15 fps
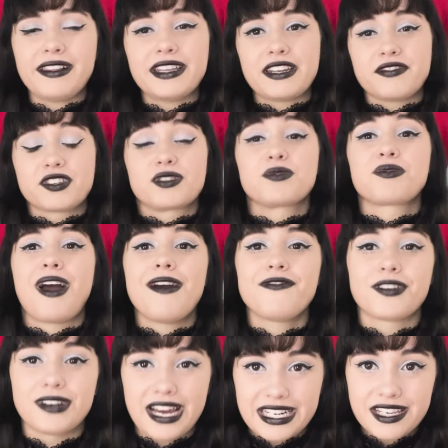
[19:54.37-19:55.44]
And if you subscribe for
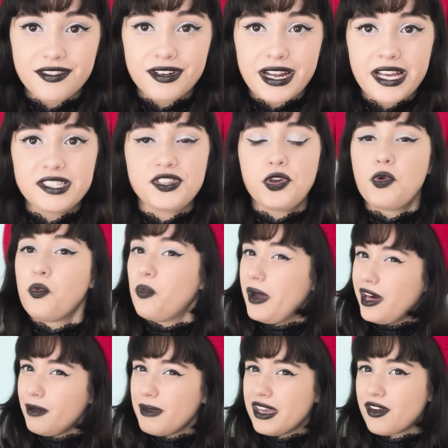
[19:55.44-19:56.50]
93 days, you
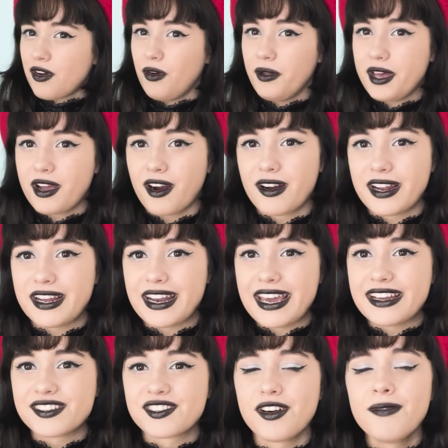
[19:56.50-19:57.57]
will meet your holy guardian
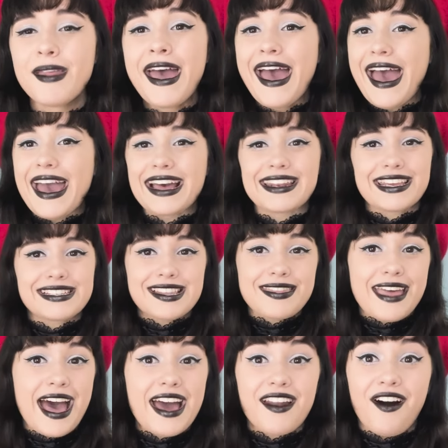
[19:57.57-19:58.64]
angel. And isn't
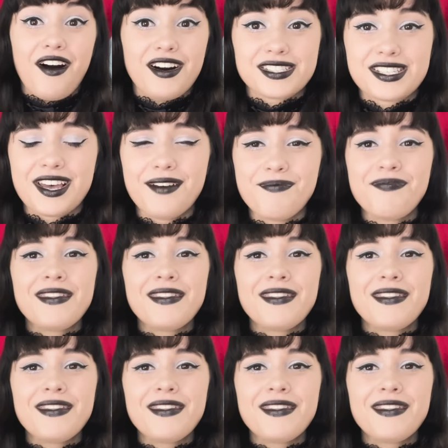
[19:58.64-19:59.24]
that awesome?